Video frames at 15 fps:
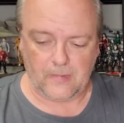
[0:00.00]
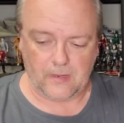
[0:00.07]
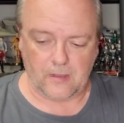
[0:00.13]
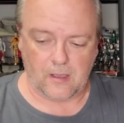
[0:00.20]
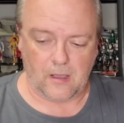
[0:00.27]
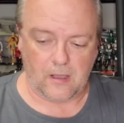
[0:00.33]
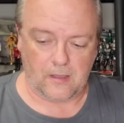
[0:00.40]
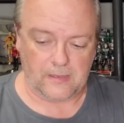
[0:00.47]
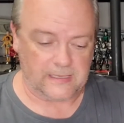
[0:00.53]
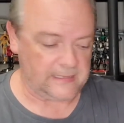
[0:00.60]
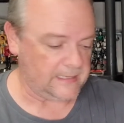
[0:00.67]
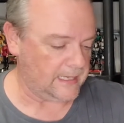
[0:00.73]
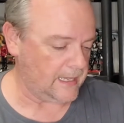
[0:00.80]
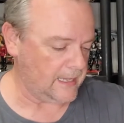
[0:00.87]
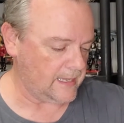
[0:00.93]
oh,
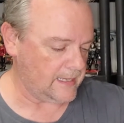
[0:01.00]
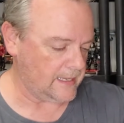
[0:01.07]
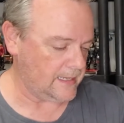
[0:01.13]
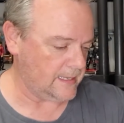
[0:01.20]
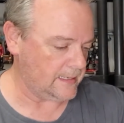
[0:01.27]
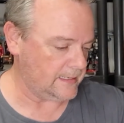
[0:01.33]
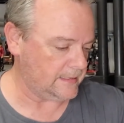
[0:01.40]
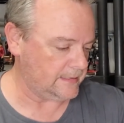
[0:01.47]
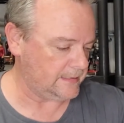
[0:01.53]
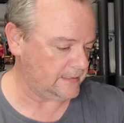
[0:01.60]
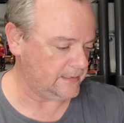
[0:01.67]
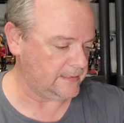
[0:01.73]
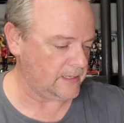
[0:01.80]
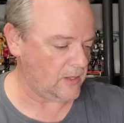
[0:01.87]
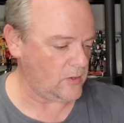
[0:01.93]
there's
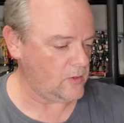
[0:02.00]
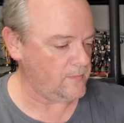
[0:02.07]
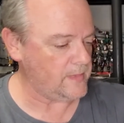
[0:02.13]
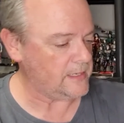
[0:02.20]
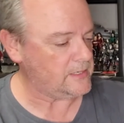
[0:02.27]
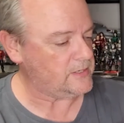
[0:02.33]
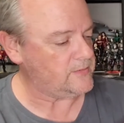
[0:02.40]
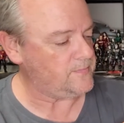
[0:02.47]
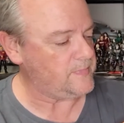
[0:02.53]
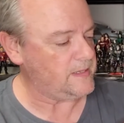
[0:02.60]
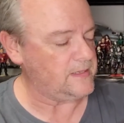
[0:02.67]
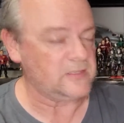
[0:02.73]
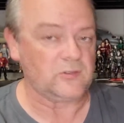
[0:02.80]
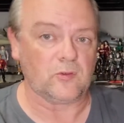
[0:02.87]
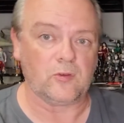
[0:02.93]
so much
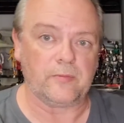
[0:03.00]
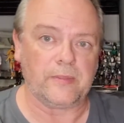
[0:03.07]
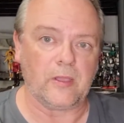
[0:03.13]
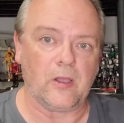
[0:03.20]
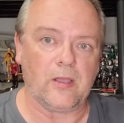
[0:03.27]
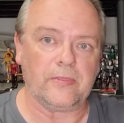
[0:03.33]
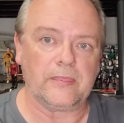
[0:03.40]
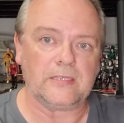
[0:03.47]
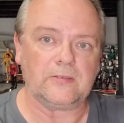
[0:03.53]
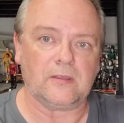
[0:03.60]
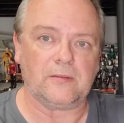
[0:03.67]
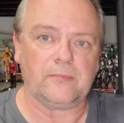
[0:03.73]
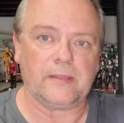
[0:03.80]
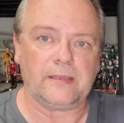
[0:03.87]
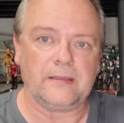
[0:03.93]
big story behind this
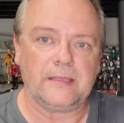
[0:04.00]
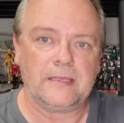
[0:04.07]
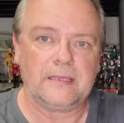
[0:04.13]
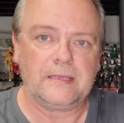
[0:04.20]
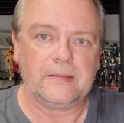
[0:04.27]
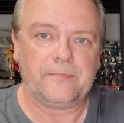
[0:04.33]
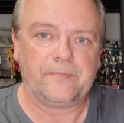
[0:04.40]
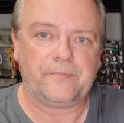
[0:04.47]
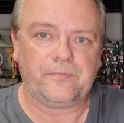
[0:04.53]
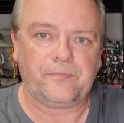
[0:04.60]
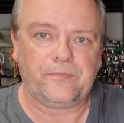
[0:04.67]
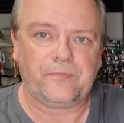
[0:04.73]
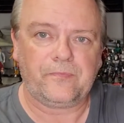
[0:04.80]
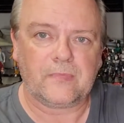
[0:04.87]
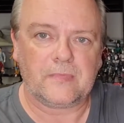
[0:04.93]
one, but
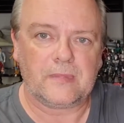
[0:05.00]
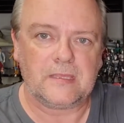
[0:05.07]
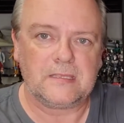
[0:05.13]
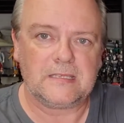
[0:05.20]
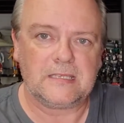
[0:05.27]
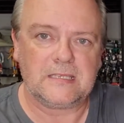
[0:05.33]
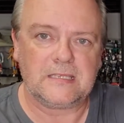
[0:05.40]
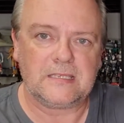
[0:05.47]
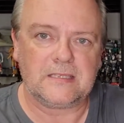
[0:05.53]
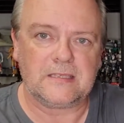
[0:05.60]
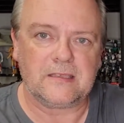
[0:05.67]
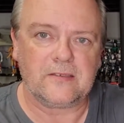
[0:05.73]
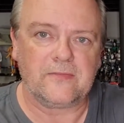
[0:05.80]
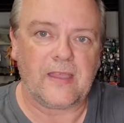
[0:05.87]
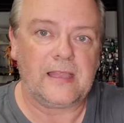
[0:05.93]
this is
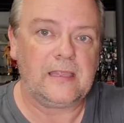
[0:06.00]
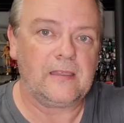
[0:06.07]
the Valley